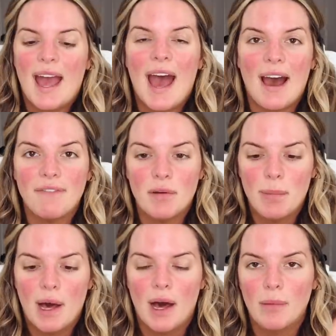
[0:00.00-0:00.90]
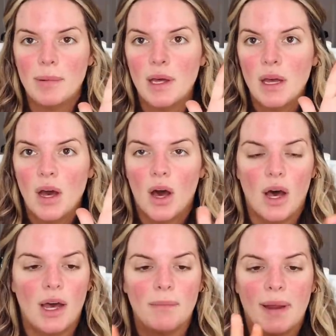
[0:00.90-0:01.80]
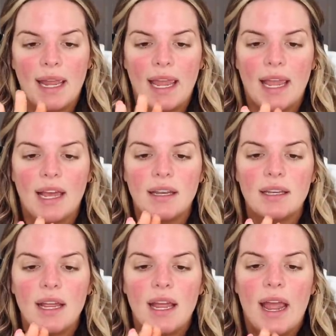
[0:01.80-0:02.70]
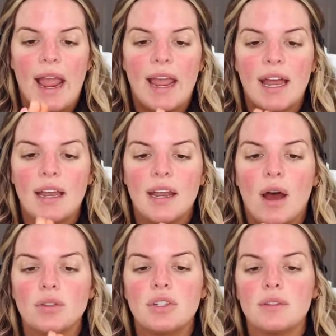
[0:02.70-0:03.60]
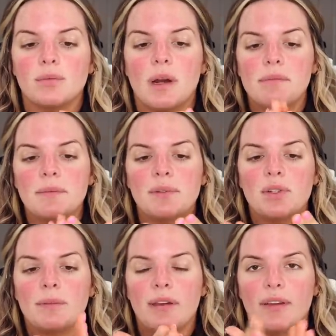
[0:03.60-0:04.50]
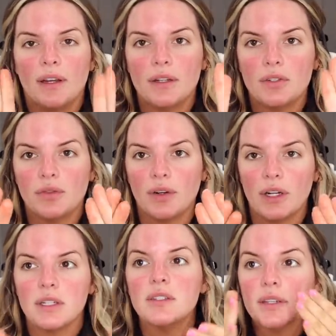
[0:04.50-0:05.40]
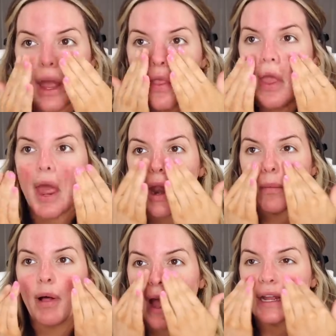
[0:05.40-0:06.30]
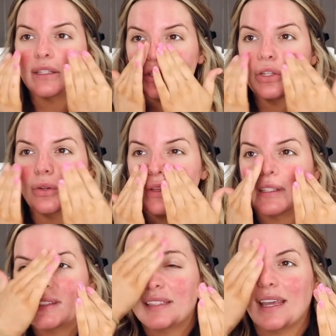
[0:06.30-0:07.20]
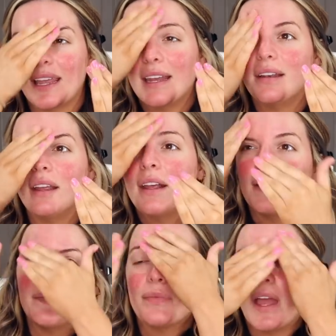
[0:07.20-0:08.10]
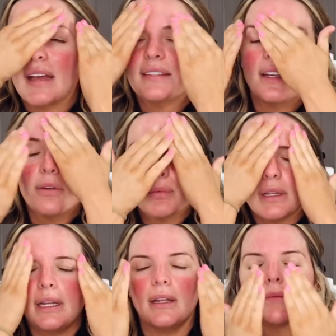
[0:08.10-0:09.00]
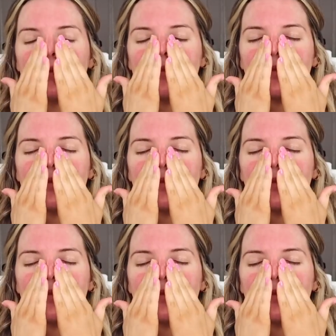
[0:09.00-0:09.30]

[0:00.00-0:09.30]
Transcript: half a pump on my hand and I'll just rub it between my fingers first and then apply it to the skin. It has like a really,